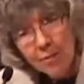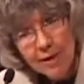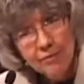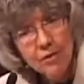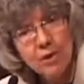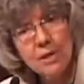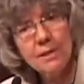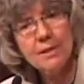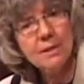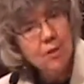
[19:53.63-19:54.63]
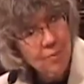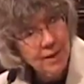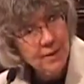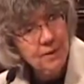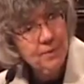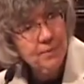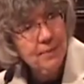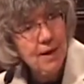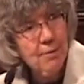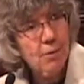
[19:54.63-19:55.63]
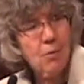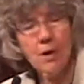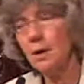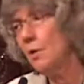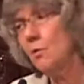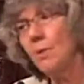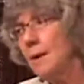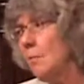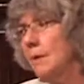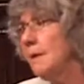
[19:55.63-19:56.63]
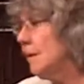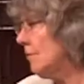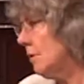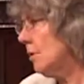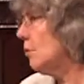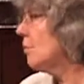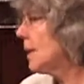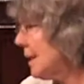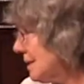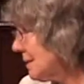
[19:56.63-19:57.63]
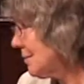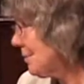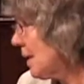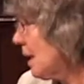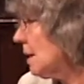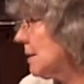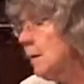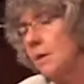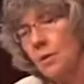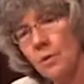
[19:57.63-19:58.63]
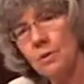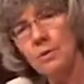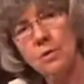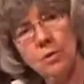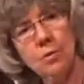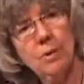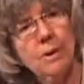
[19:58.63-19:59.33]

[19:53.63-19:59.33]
refugees so much, but we're an incredibly difficult place to learn to